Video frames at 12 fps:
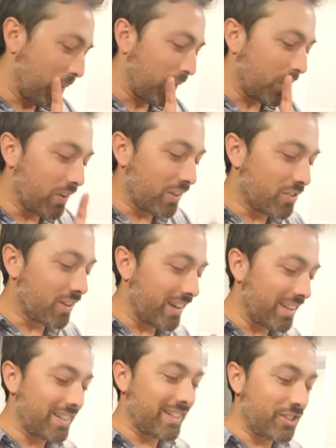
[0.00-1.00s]
We're gonna try
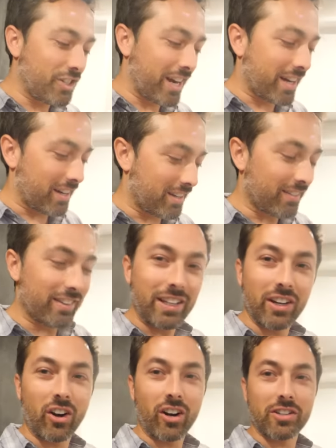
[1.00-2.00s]
to check
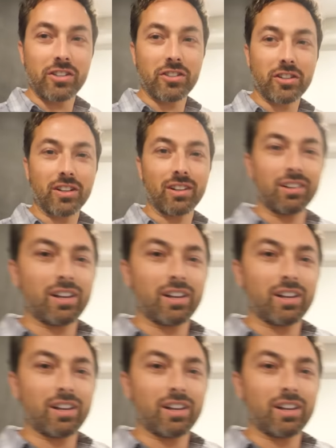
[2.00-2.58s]
the oxygen